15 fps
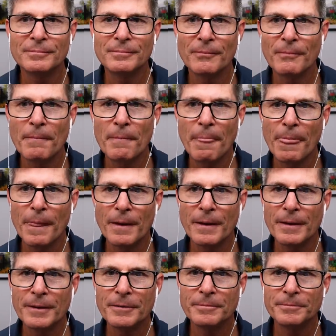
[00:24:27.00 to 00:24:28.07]

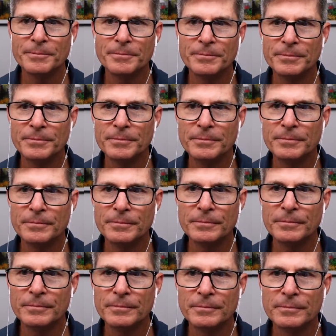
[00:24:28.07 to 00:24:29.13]

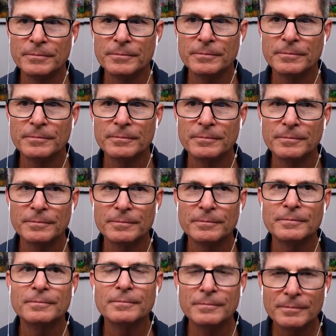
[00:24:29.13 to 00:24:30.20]

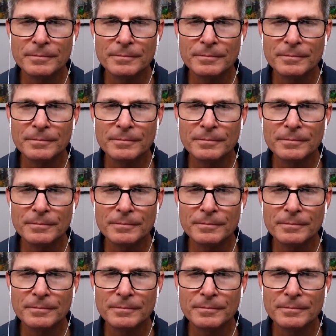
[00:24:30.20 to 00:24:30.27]
(not speaking)